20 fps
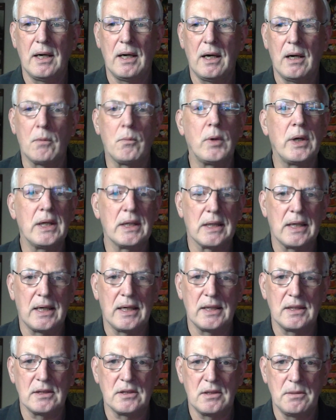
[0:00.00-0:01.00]
a
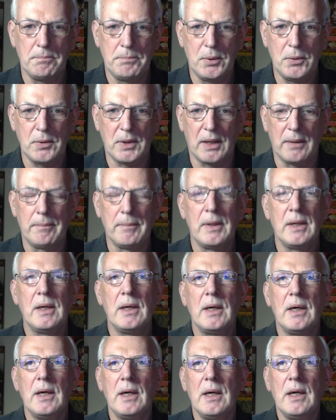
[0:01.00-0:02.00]
realized Buddha.
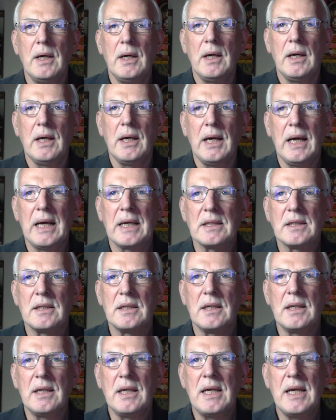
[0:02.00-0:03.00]

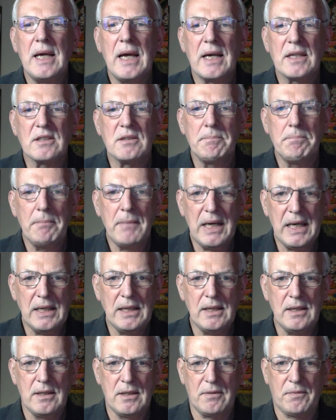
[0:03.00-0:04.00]
And he has many
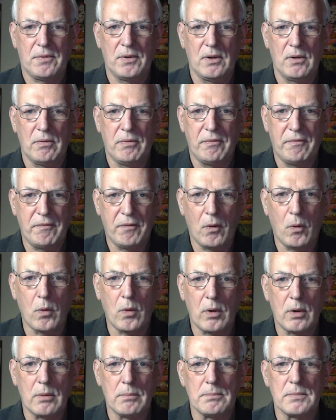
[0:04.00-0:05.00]
different
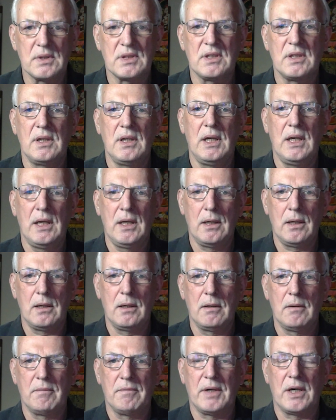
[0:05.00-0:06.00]
forms
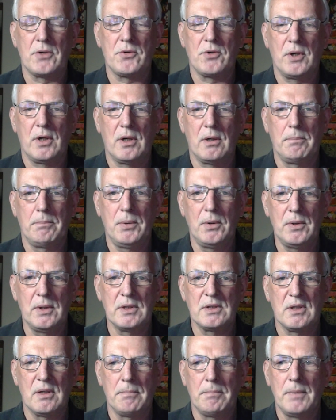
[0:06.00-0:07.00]
in Vajrayana
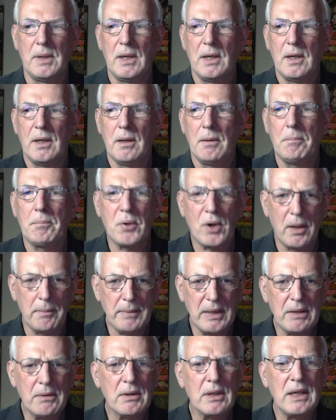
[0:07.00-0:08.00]
Buddhism.
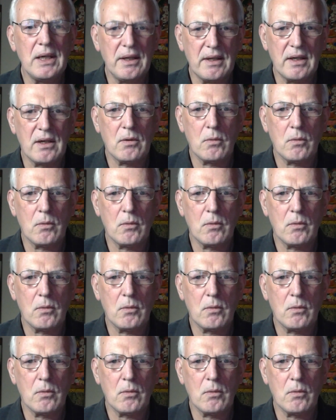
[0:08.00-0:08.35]
Primarily, they're